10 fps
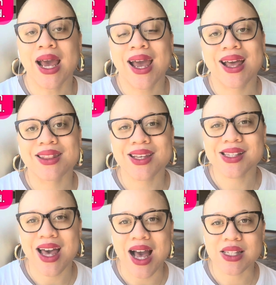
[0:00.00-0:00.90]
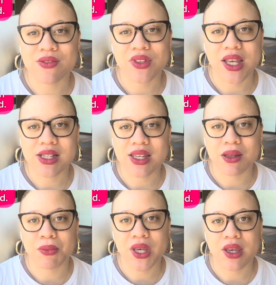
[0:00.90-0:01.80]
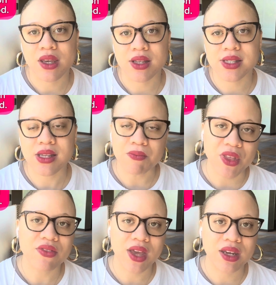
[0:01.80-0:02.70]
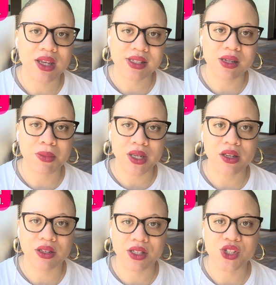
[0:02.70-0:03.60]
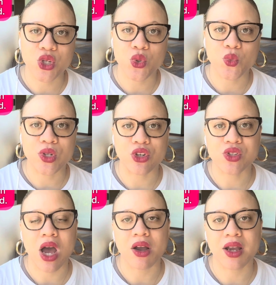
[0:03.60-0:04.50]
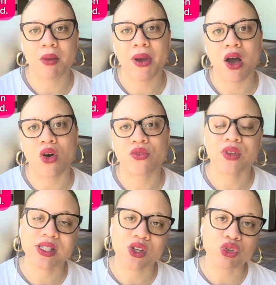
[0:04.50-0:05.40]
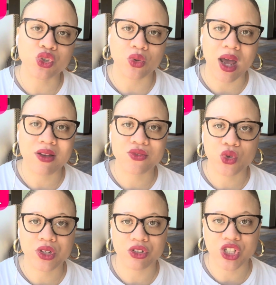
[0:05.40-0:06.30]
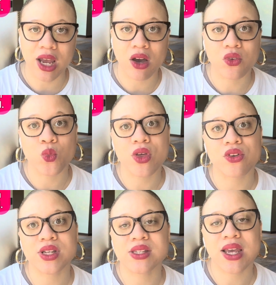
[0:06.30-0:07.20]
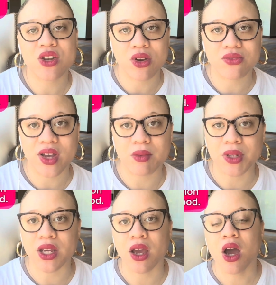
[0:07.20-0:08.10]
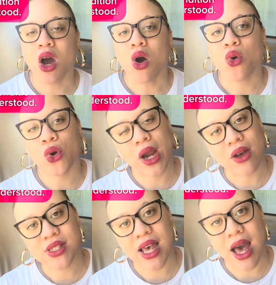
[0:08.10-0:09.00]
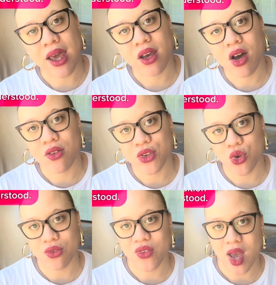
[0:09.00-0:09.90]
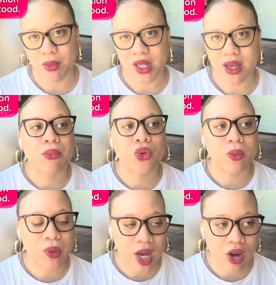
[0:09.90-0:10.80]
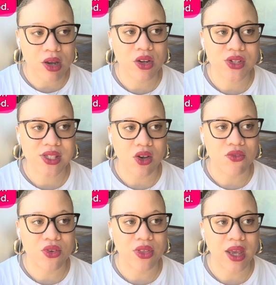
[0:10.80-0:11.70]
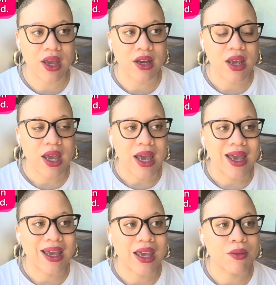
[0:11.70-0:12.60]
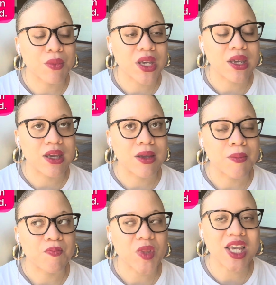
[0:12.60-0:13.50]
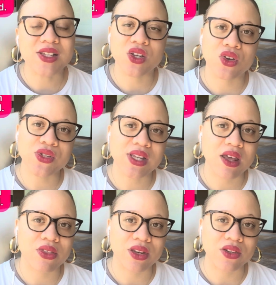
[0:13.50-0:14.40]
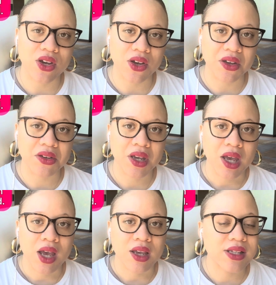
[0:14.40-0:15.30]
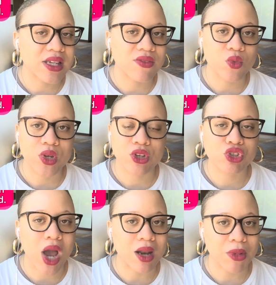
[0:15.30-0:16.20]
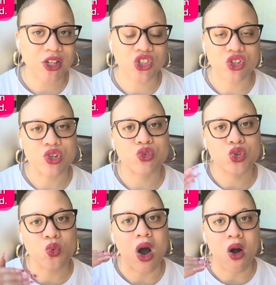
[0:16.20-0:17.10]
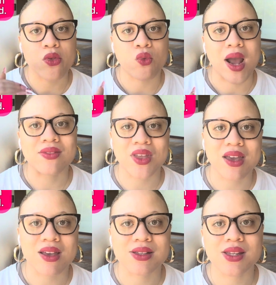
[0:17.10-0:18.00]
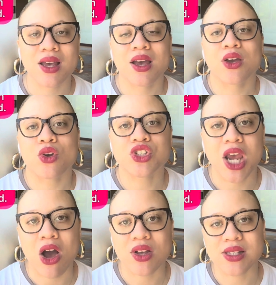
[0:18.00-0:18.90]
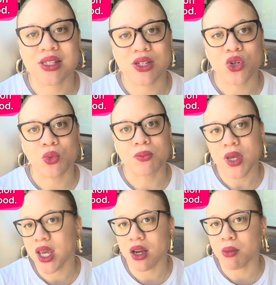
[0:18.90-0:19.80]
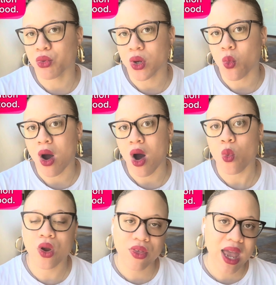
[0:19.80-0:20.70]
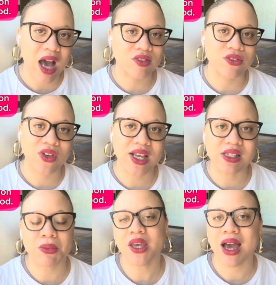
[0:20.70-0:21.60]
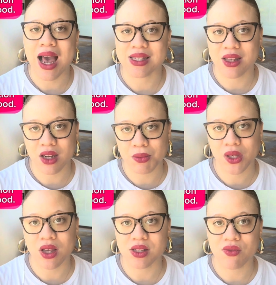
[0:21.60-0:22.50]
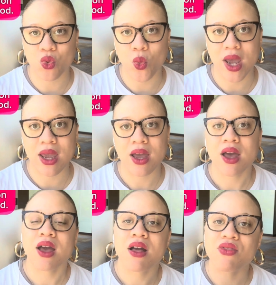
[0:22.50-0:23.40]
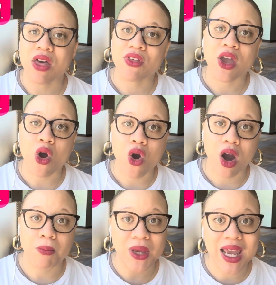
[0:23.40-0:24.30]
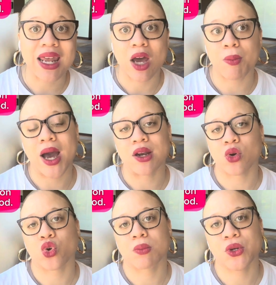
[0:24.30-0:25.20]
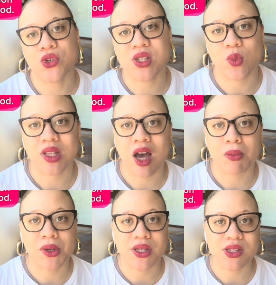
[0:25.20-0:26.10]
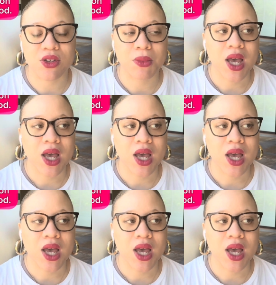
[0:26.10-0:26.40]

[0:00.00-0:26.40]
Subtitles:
And these kinds of things can be something that needs to be looked into when you're talking about the social life for your child, whether it's in your family or outside of your family. Preparing yourself for that can be easier said than done, because even when you try to make sure you do all the right things, your child can still hit a brick wall where they have to face being isolated because of the way that they are, being an albino or a person with albinism.